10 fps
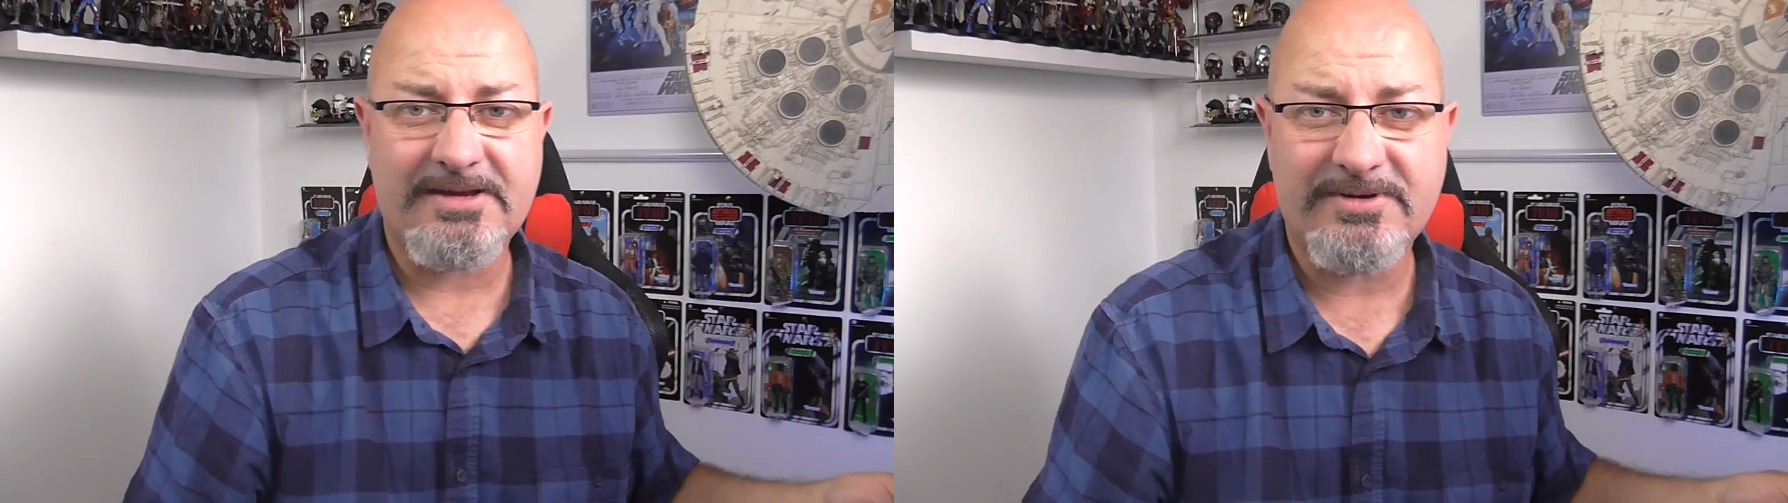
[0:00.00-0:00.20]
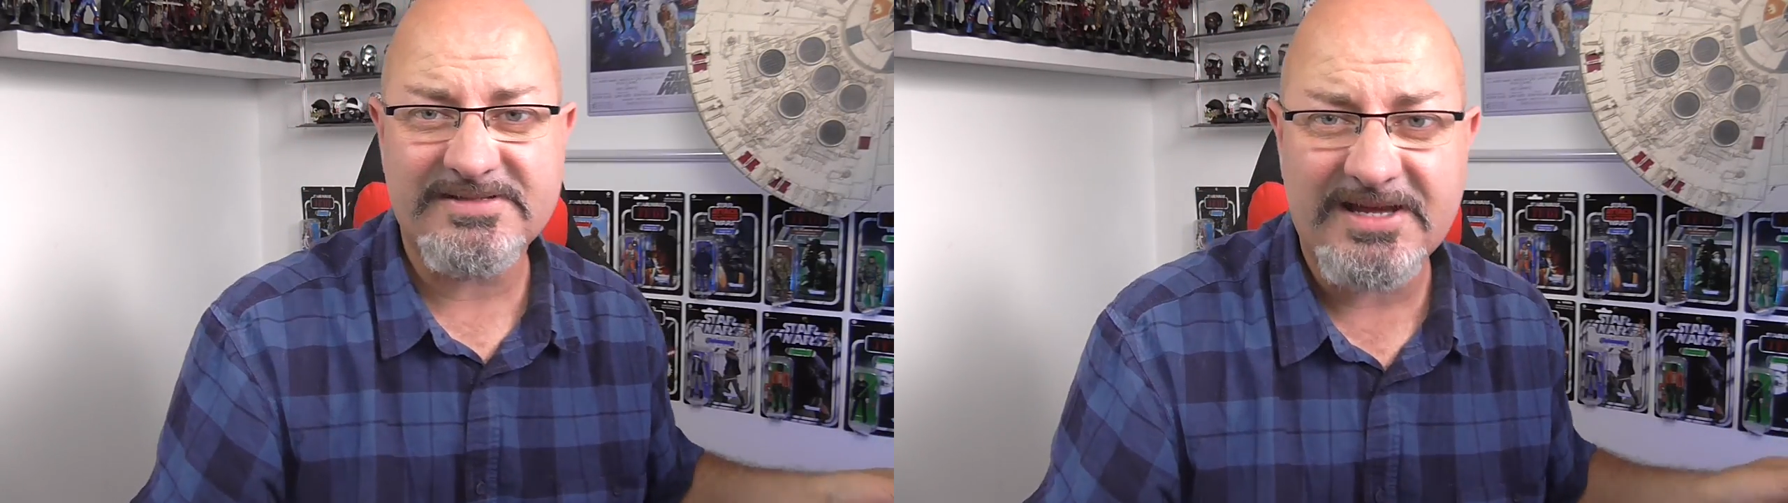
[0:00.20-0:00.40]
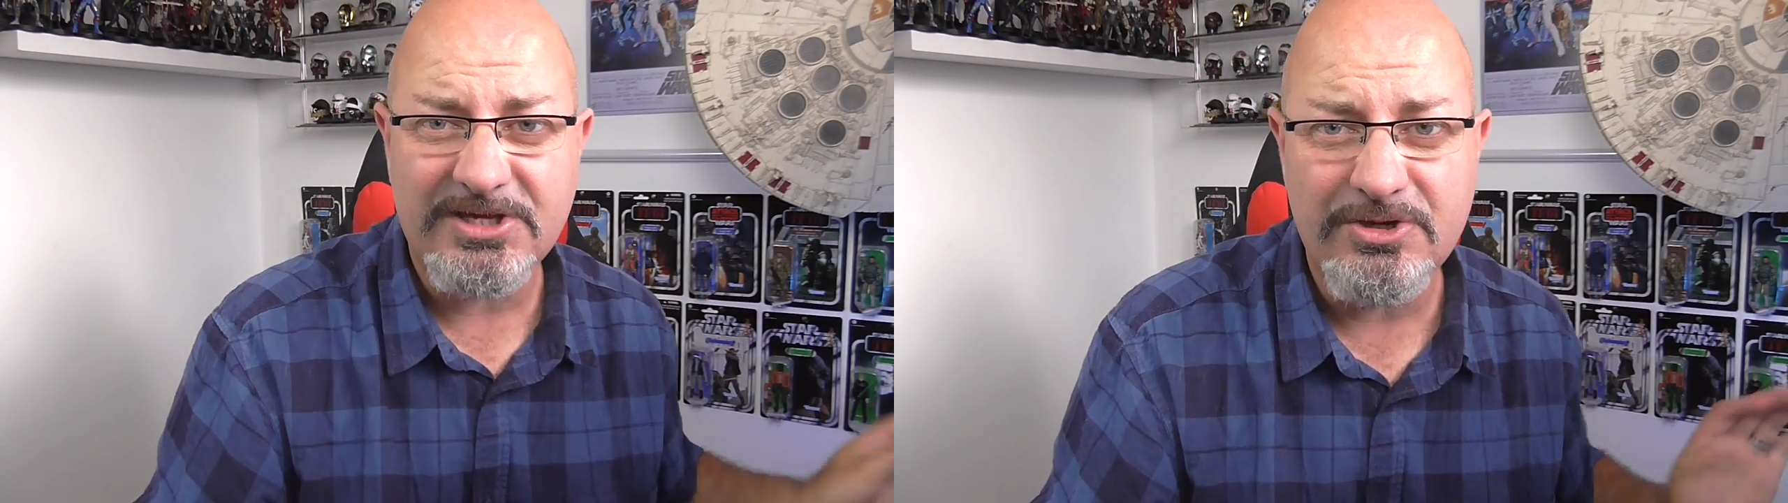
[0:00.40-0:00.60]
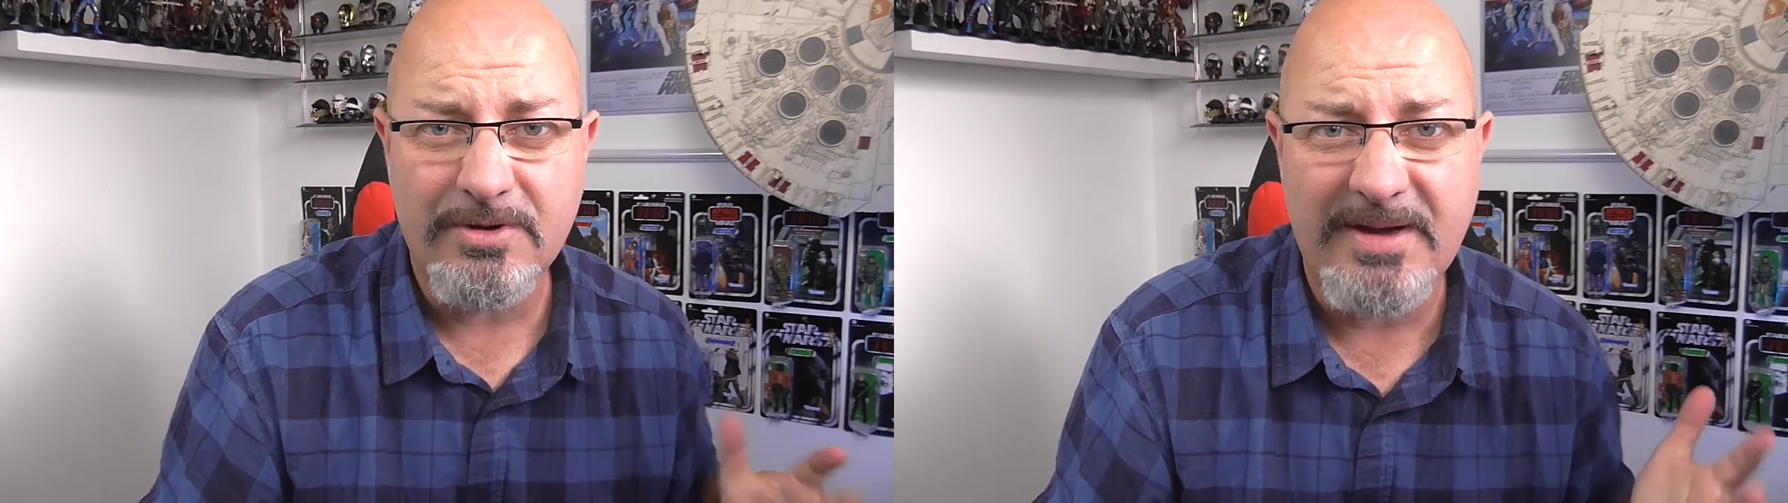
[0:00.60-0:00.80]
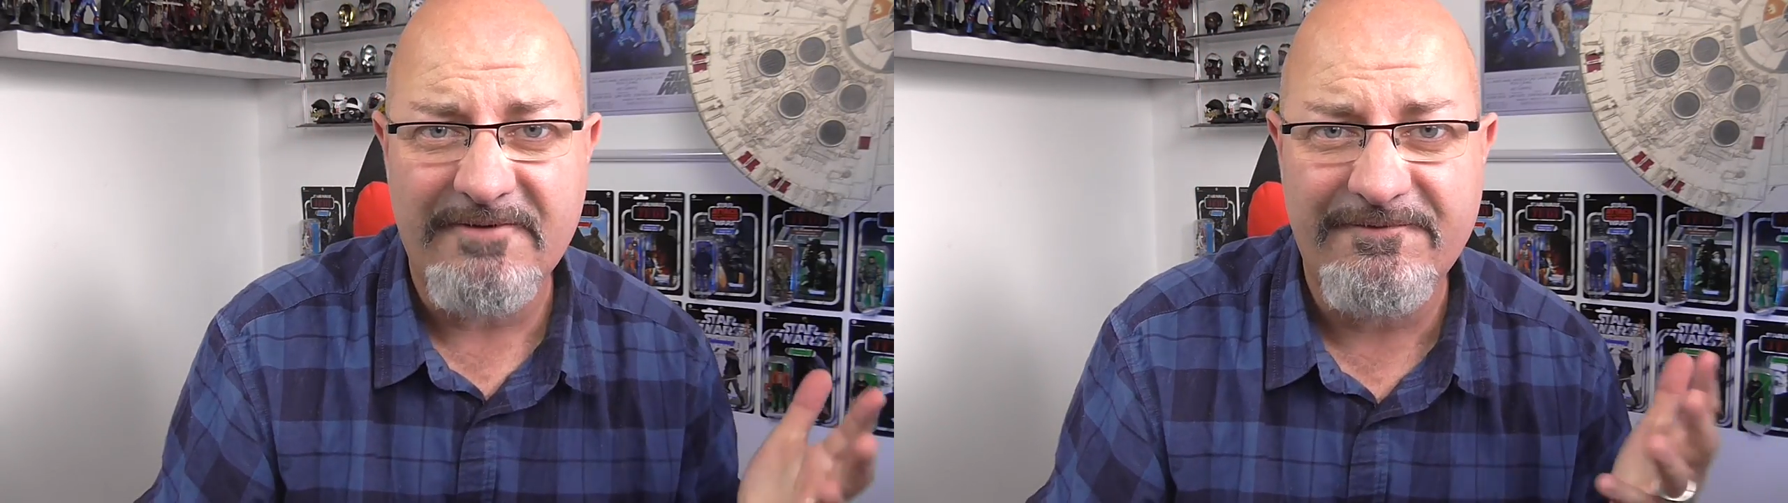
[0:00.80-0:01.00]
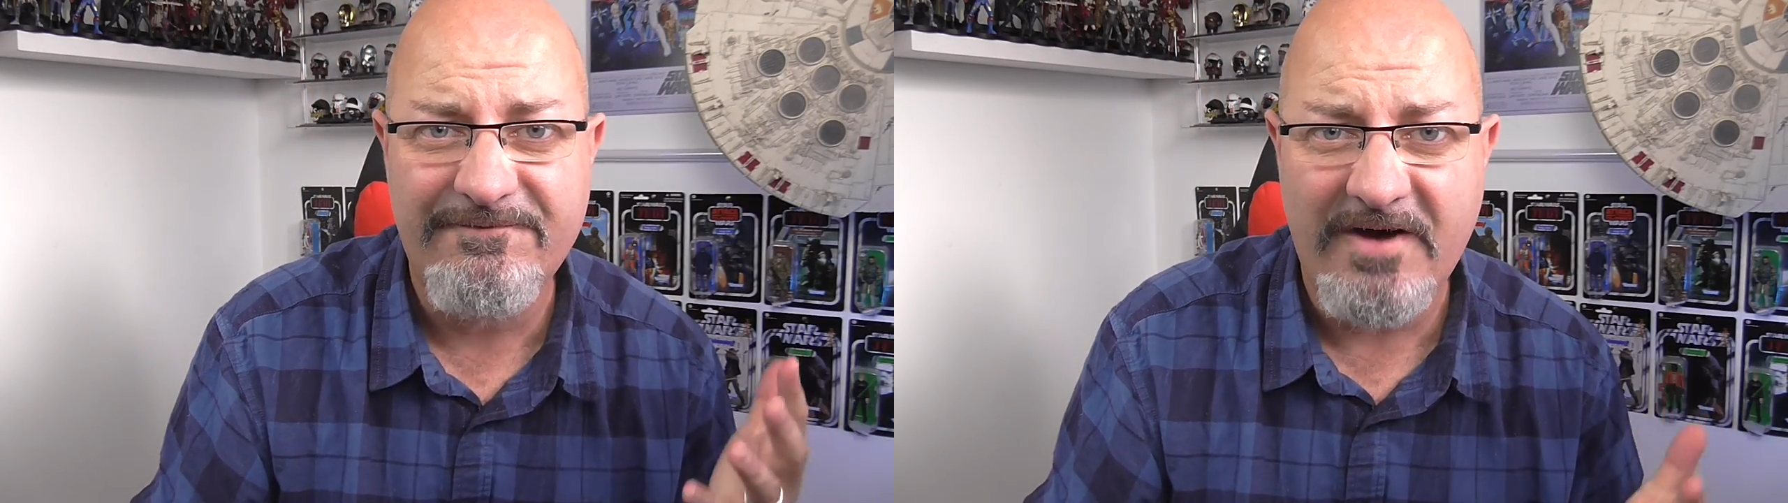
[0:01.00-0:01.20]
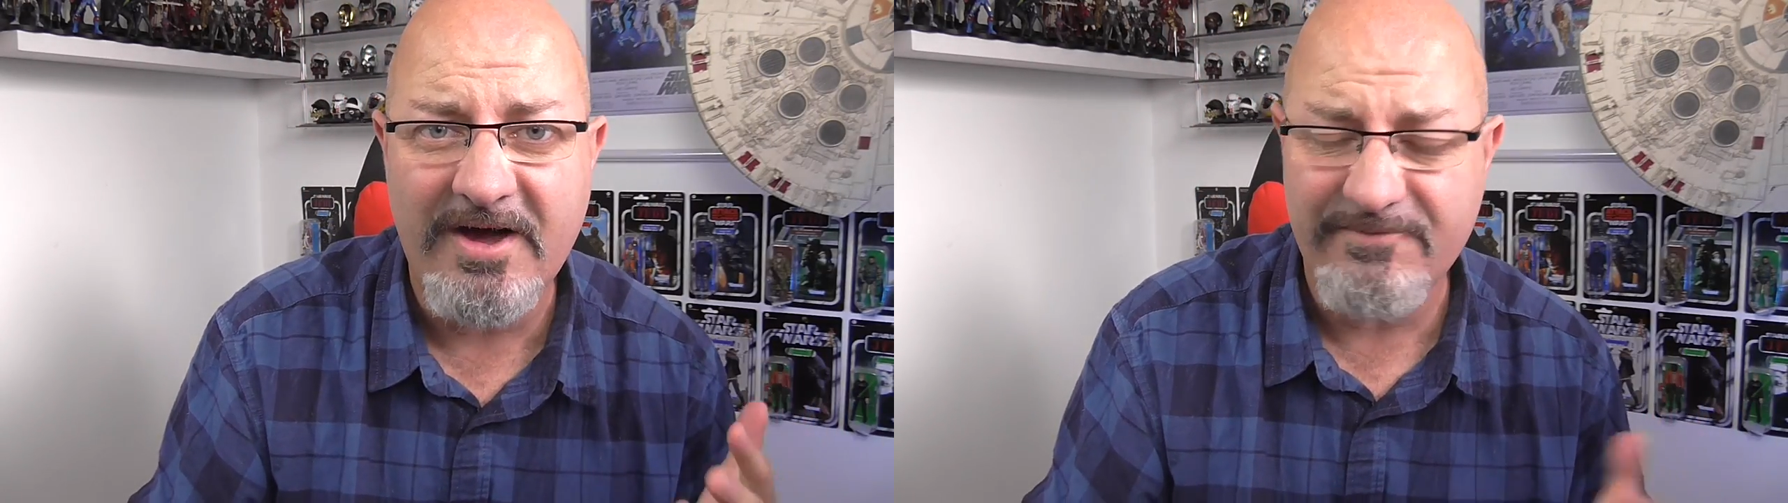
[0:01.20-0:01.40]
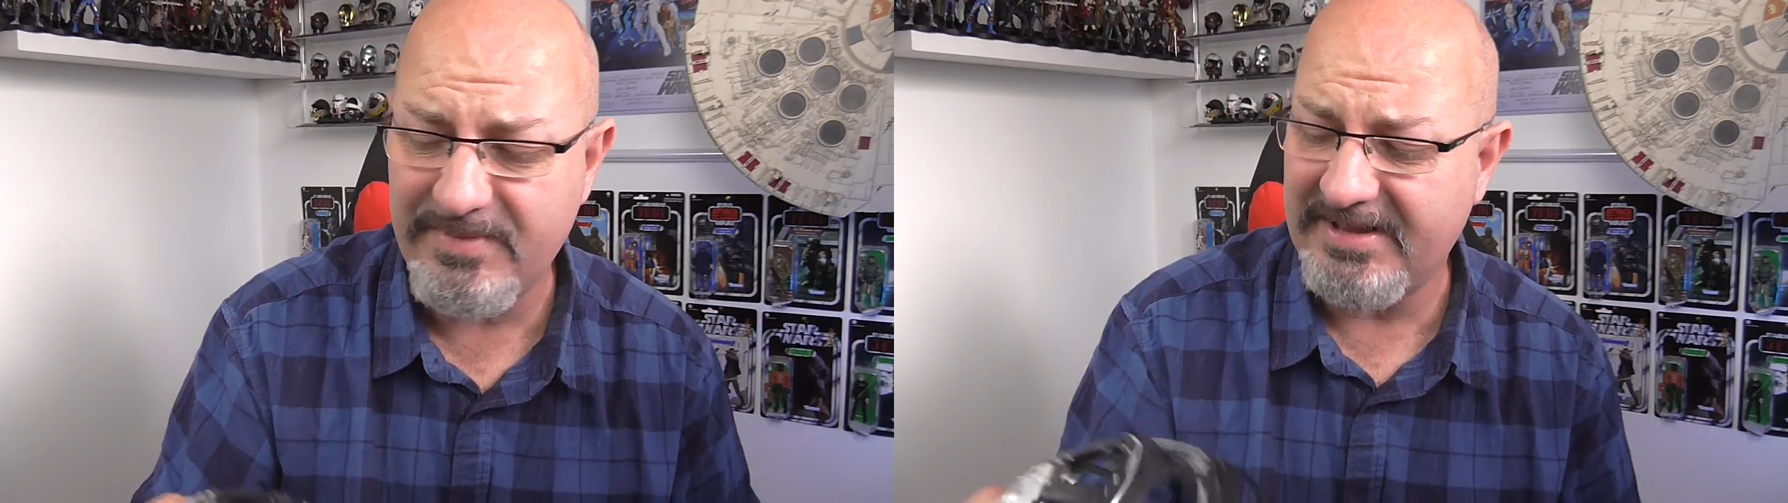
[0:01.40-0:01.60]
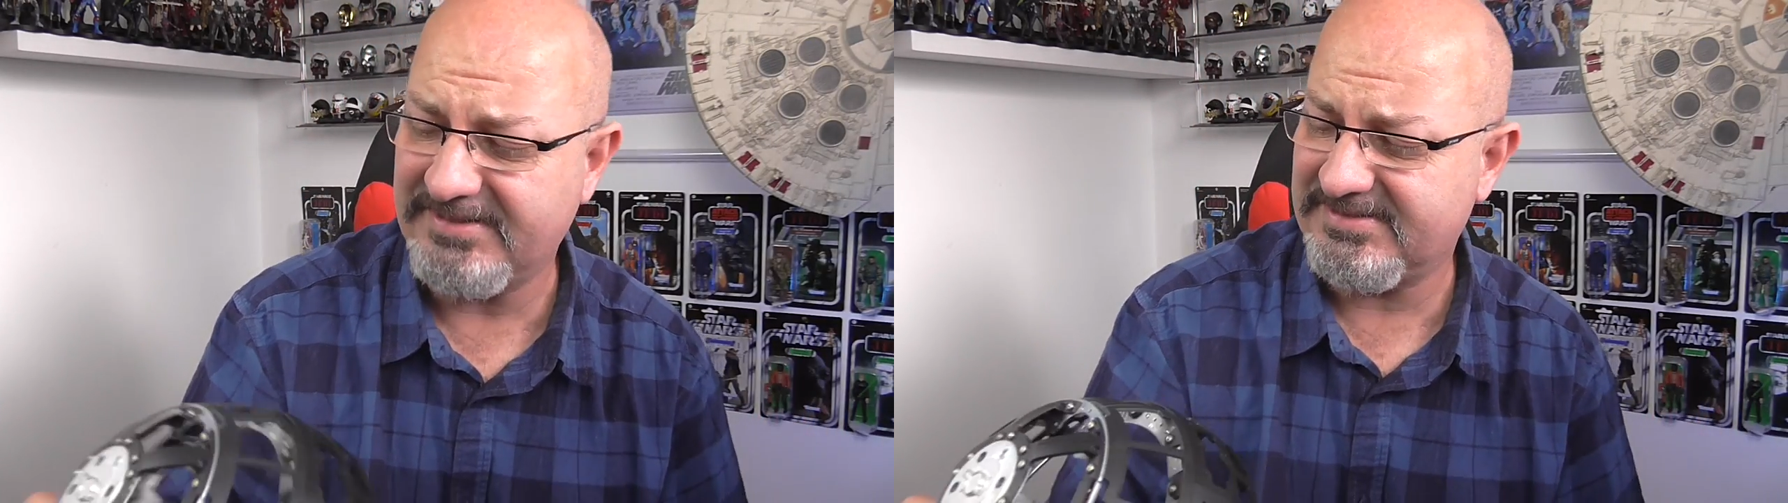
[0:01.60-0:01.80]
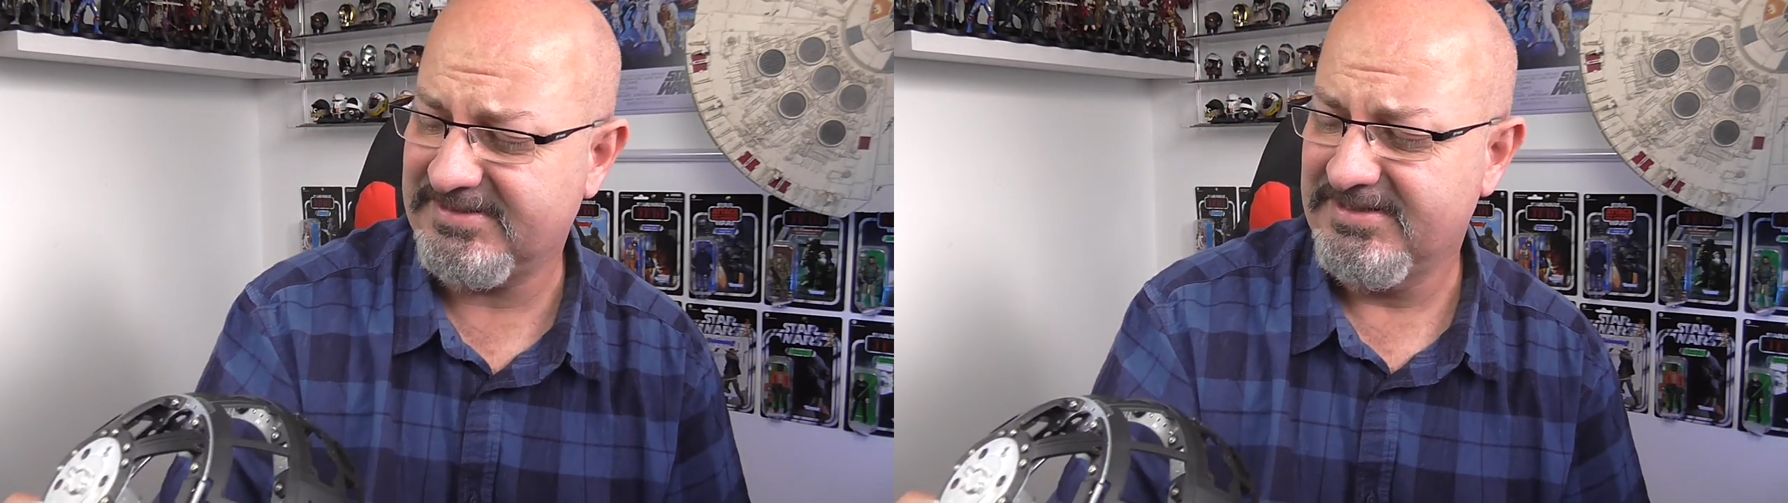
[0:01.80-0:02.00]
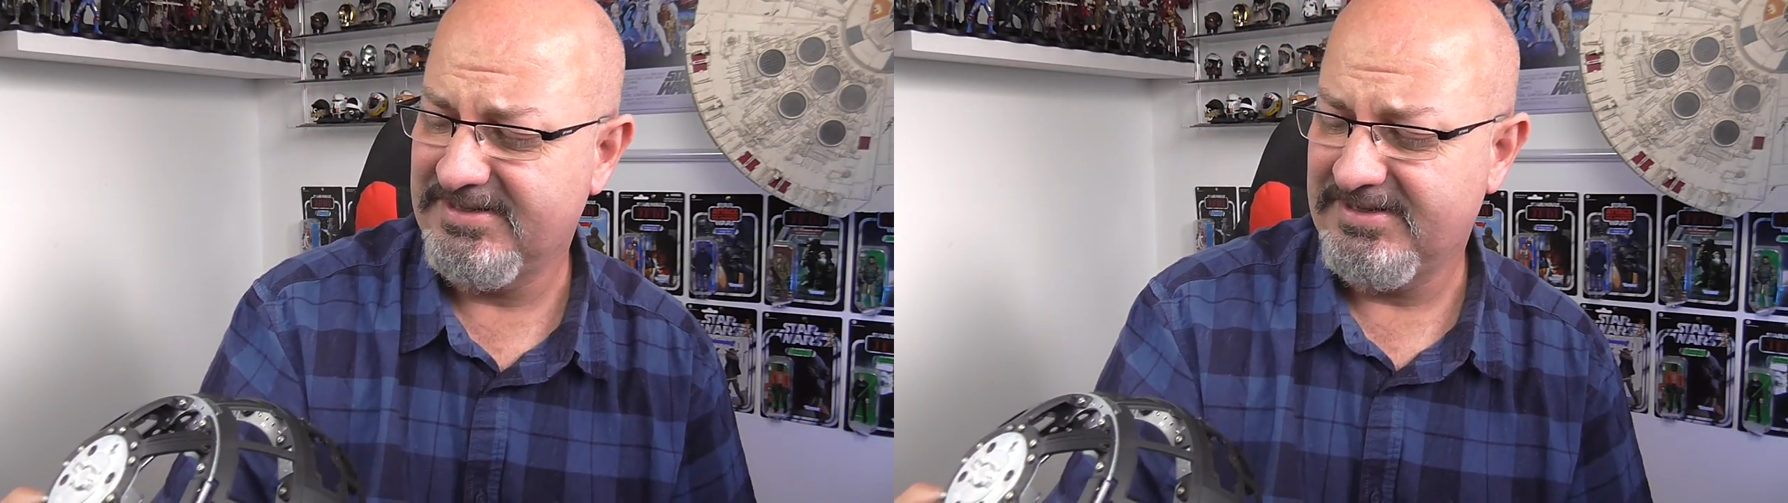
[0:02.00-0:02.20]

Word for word: That would have taken you about five minutes.